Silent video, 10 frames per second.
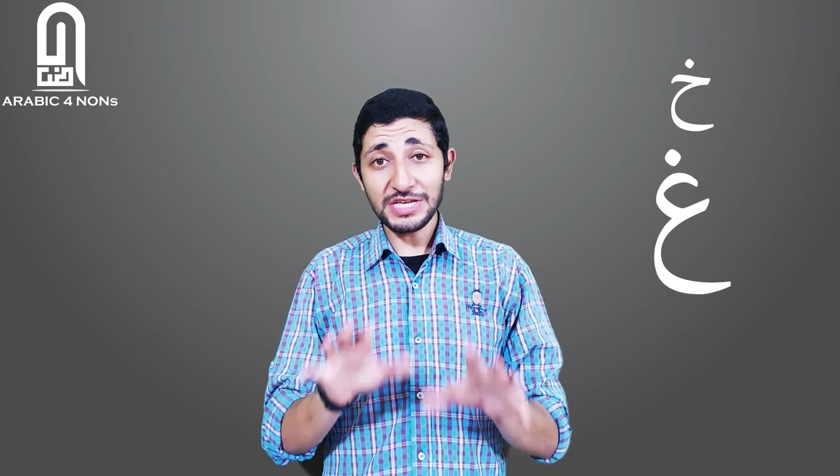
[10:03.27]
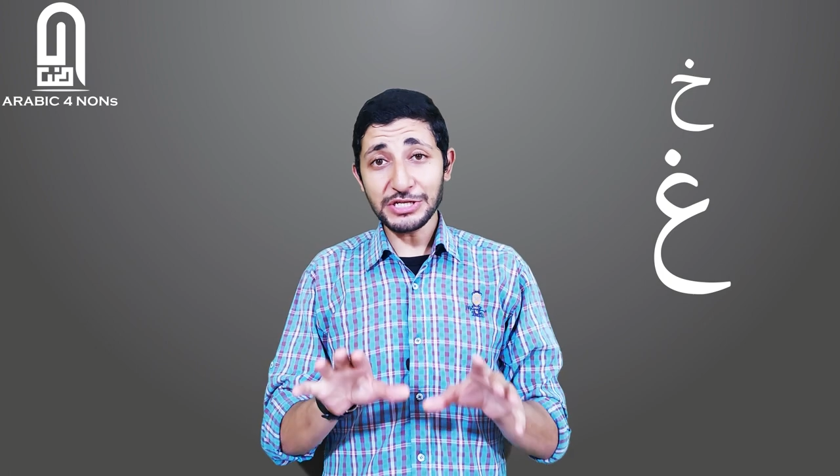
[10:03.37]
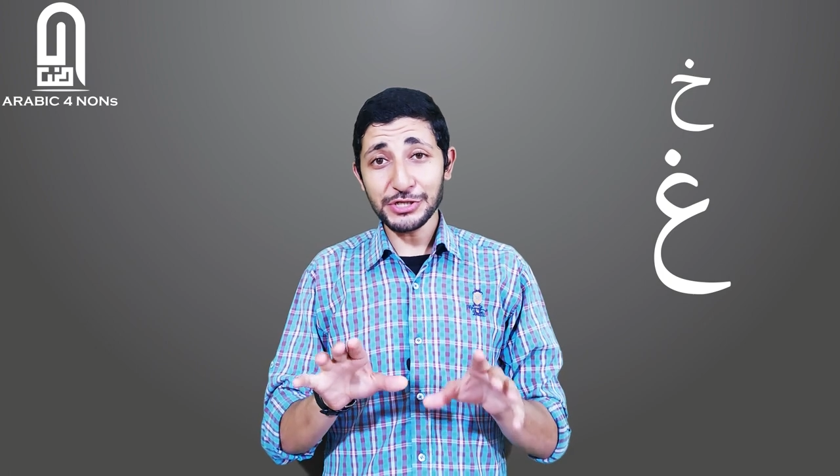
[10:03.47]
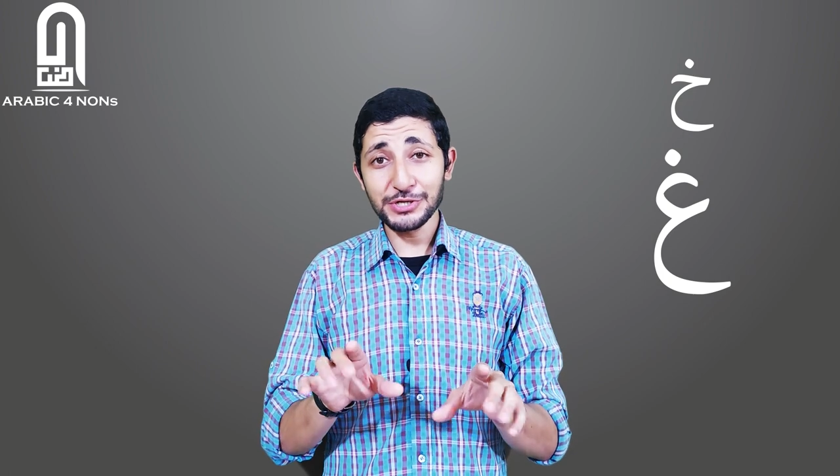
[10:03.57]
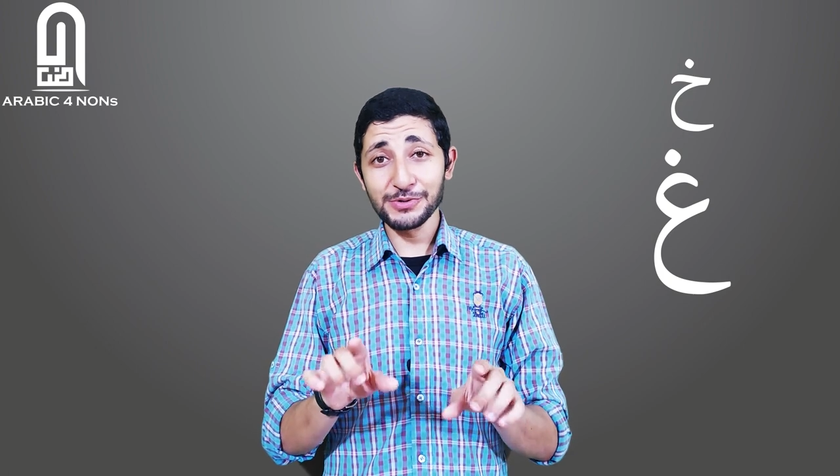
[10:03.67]

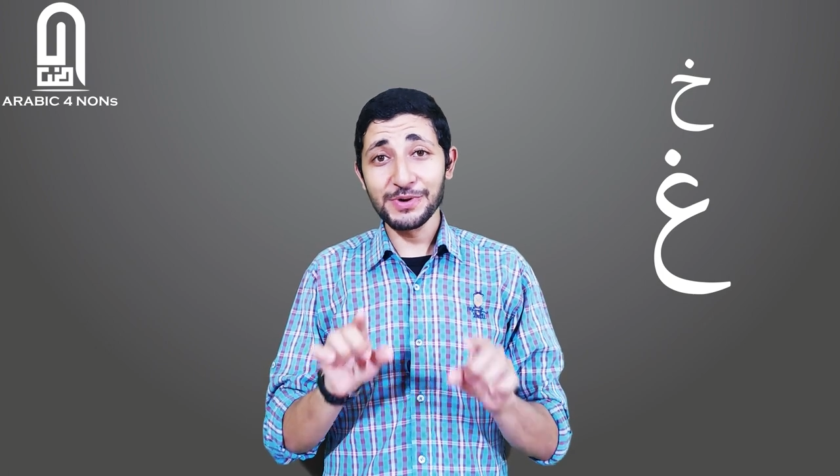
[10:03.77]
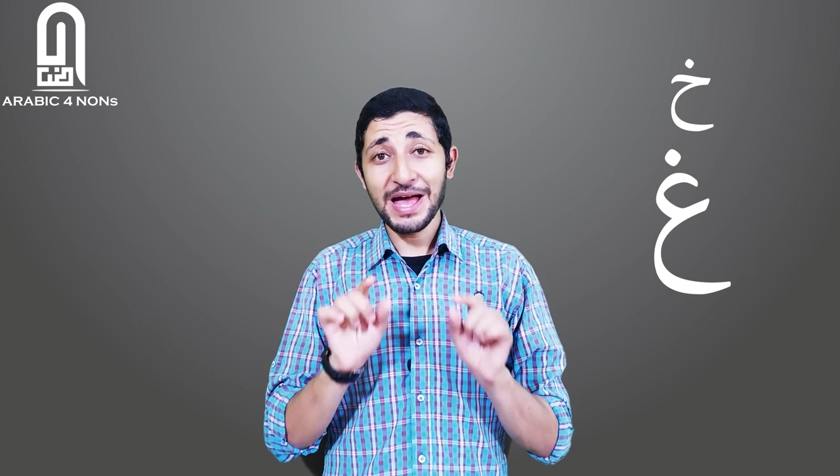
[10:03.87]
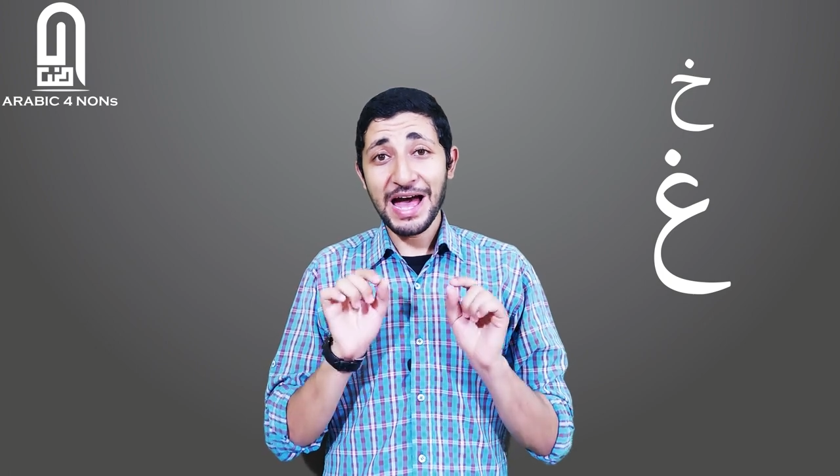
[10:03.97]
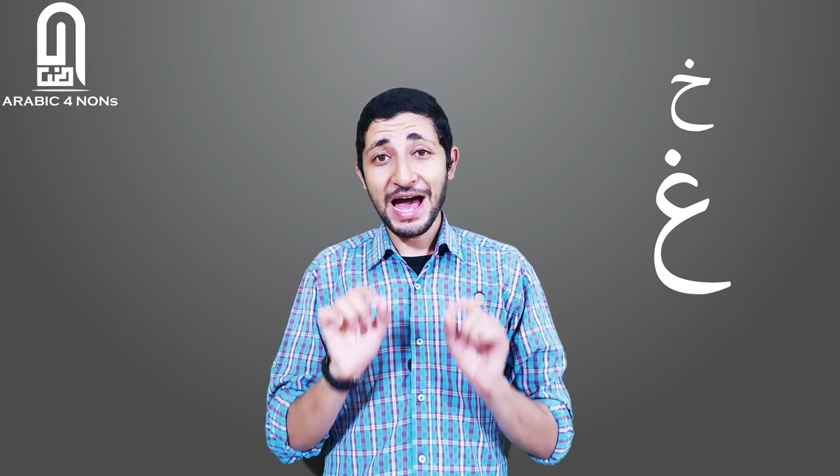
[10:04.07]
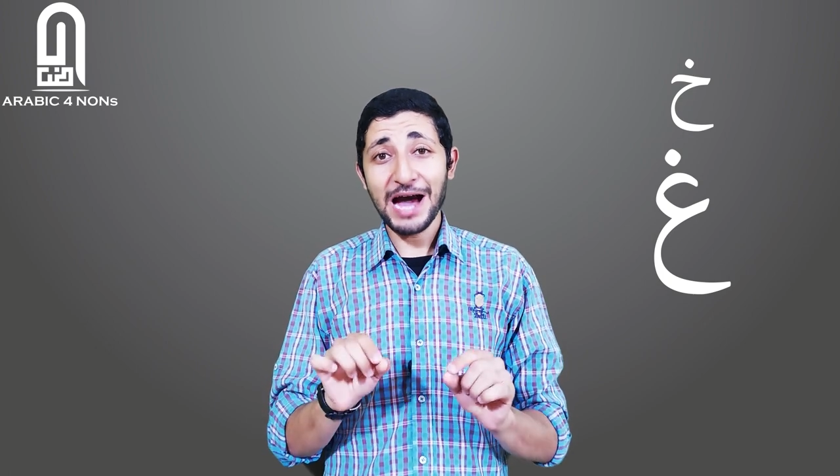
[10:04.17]
teach
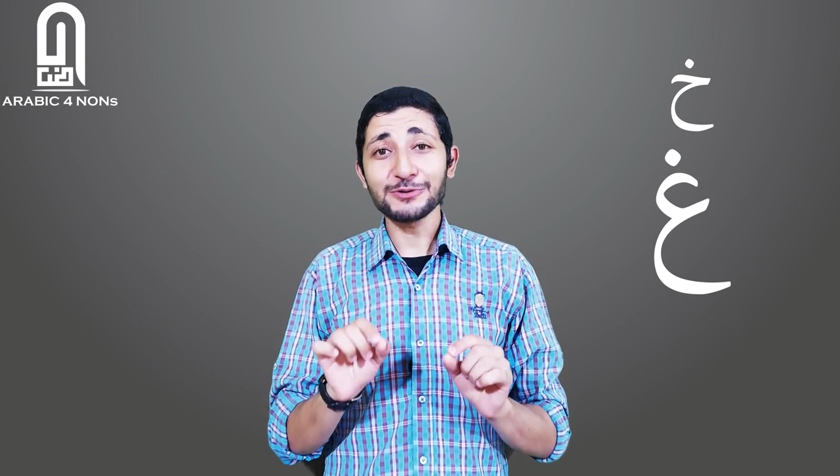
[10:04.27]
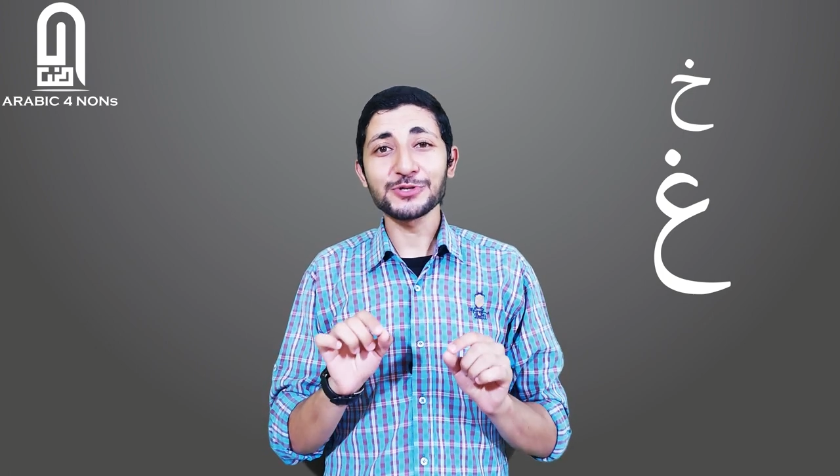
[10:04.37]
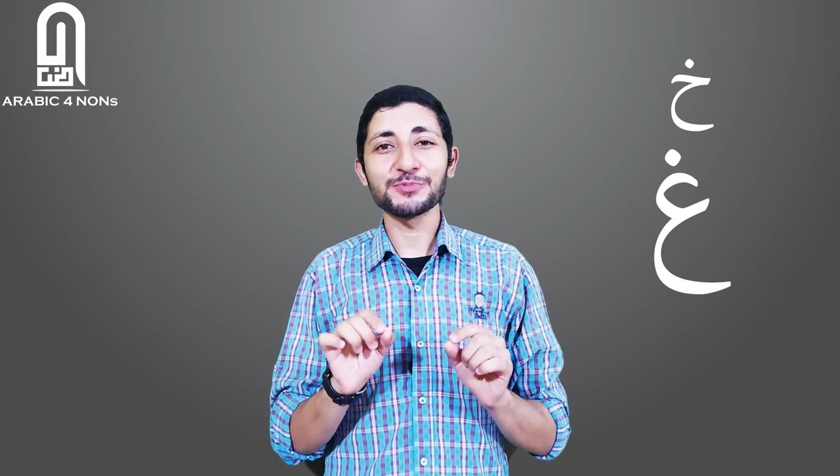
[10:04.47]
you how to